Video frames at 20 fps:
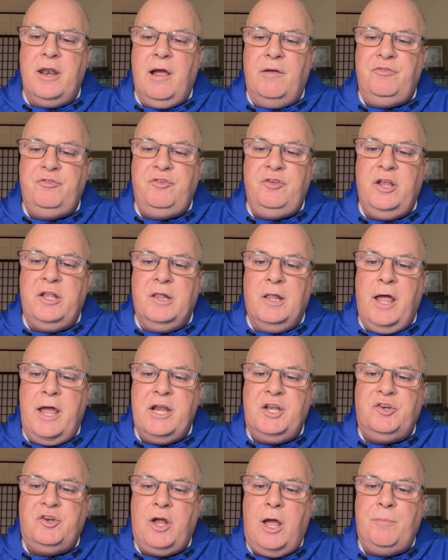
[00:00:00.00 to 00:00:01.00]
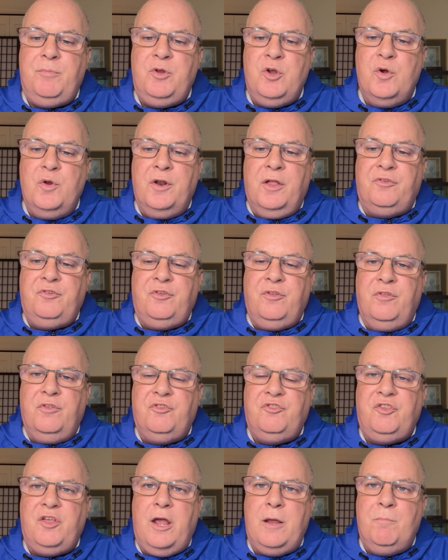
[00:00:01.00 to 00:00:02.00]
I've seen like-type units in
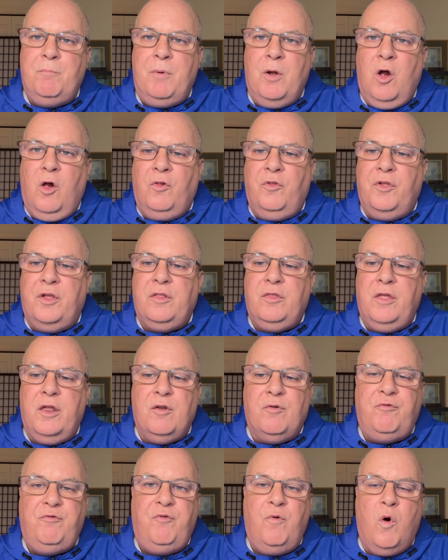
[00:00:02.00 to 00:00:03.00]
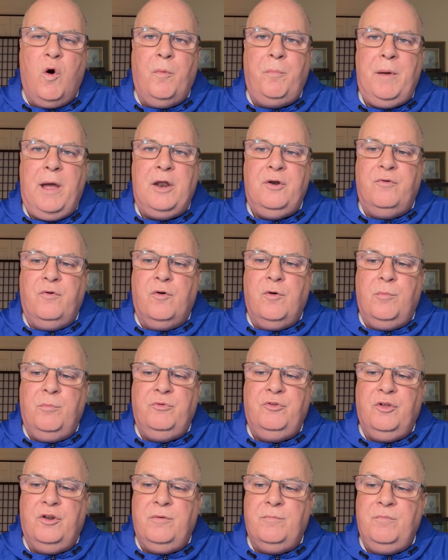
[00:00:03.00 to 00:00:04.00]
the same building that are 4
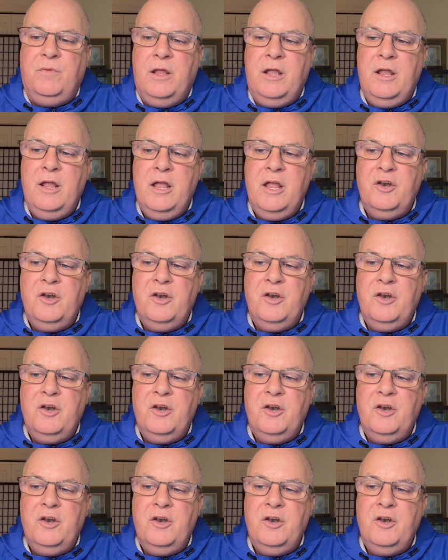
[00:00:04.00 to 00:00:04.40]
bedrooms and